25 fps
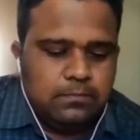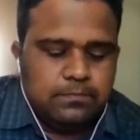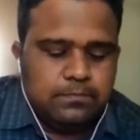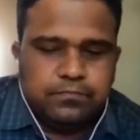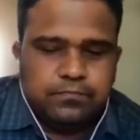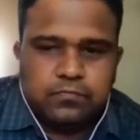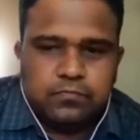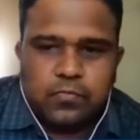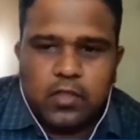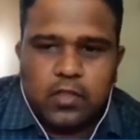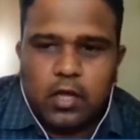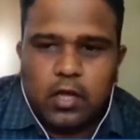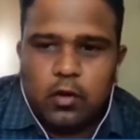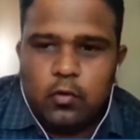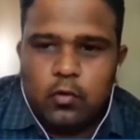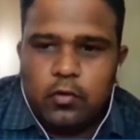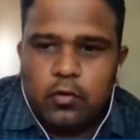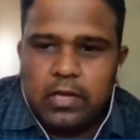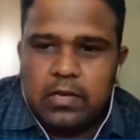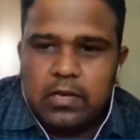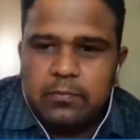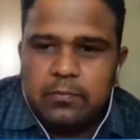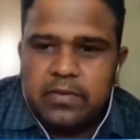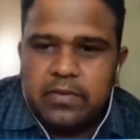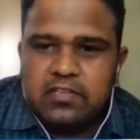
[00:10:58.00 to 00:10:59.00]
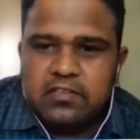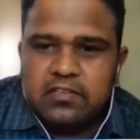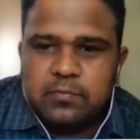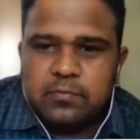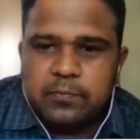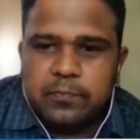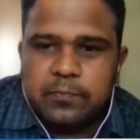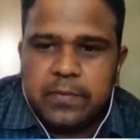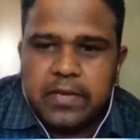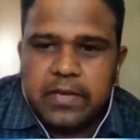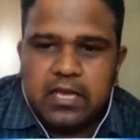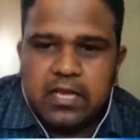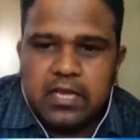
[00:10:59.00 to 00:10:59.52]
Now I'll be
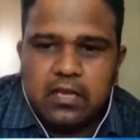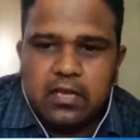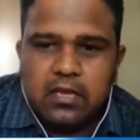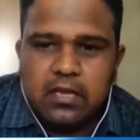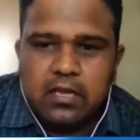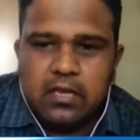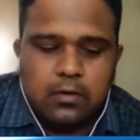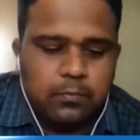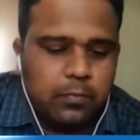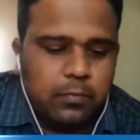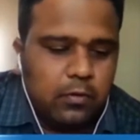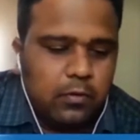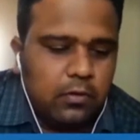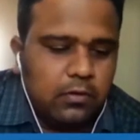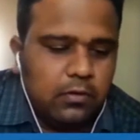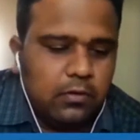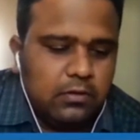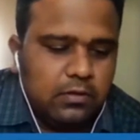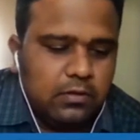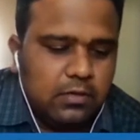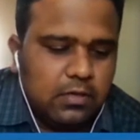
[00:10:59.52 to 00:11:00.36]
speaking upon